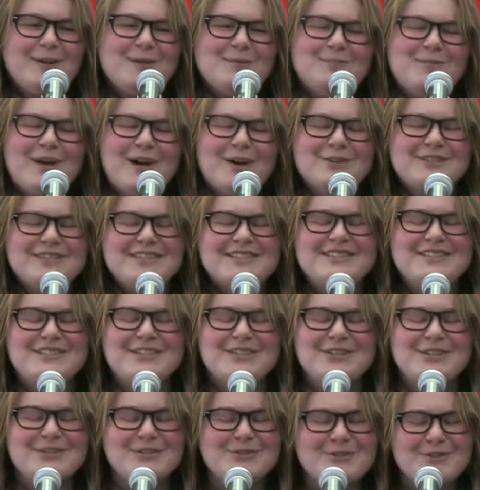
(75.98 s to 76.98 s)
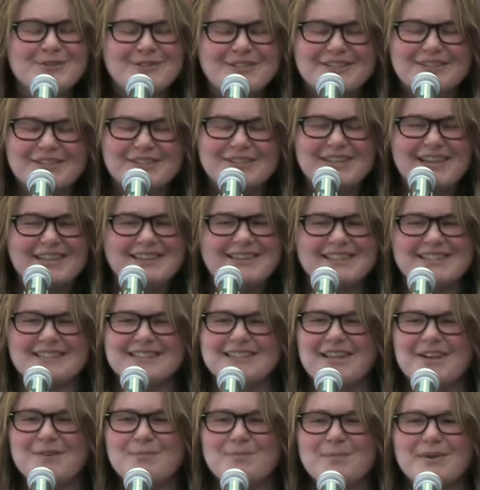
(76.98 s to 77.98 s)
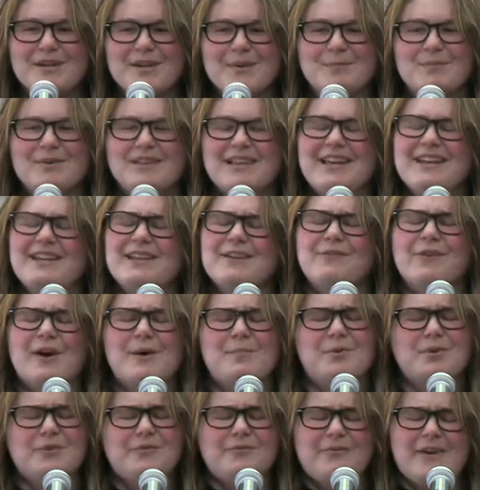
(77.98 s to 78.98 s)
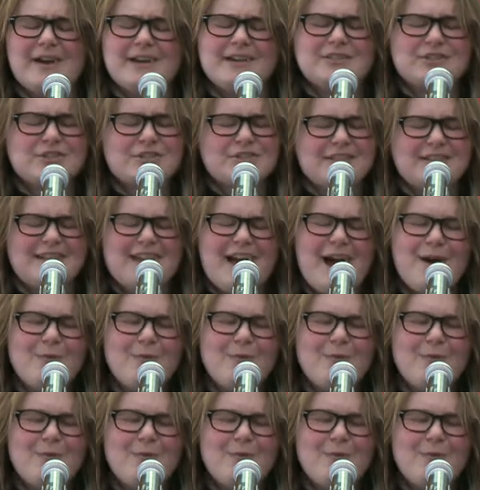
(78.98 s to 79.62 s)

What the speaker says: melt into you until nothing's left but a blend of our perfection.